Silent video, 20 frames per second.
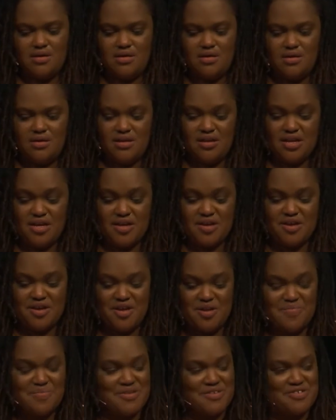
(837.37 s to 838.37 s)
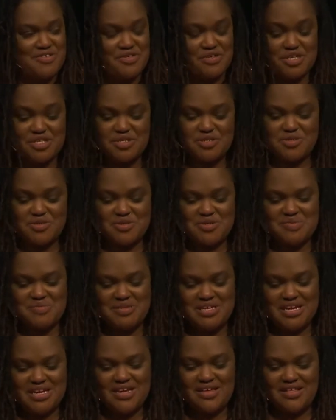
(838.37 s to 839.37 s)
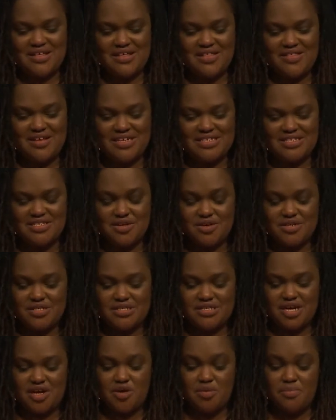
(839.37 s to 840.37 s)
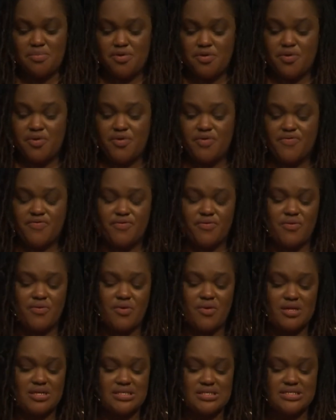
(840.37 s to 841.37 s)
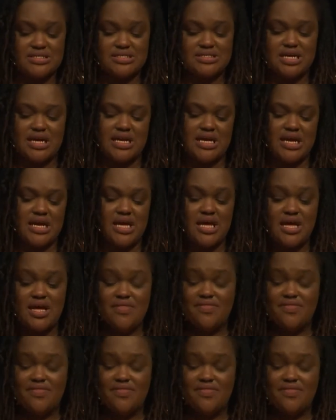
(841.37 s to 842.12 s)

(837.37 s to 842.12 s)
Like a good Missouri storm day that starts out beautiful and sunny, the